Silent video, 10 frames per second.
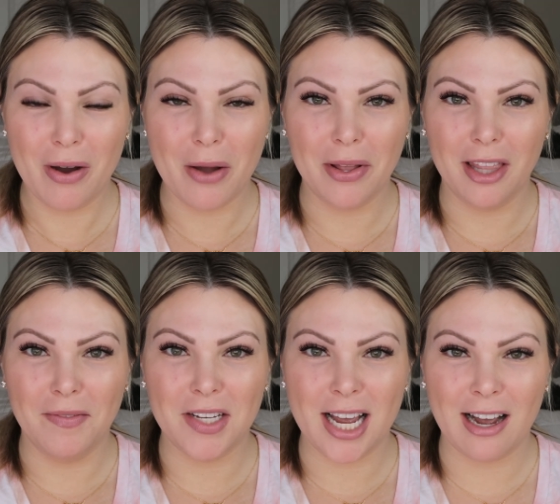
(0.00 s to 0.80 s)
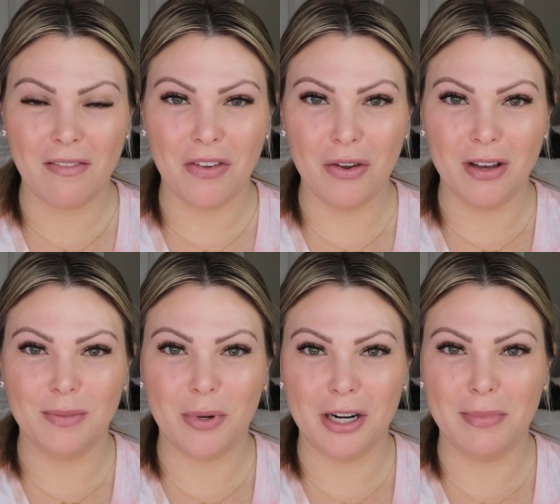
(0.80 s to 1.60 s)
I would love to have you as
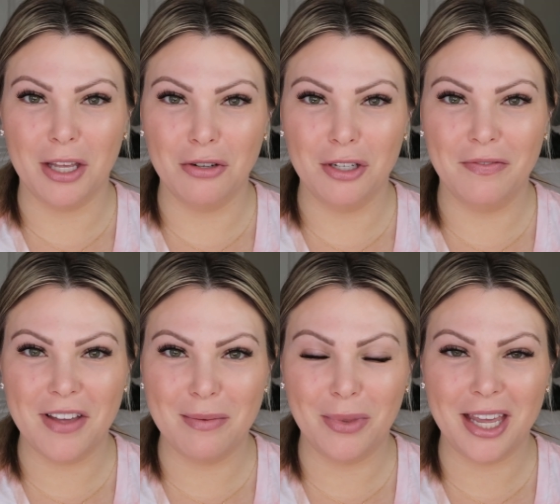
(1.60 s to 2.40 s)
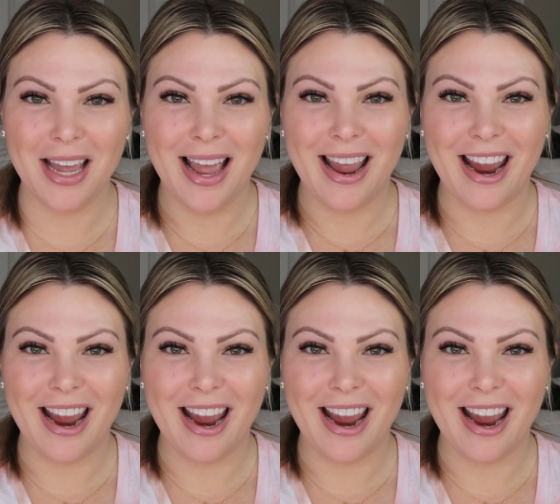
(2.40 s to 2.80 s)
part of my YouTube family.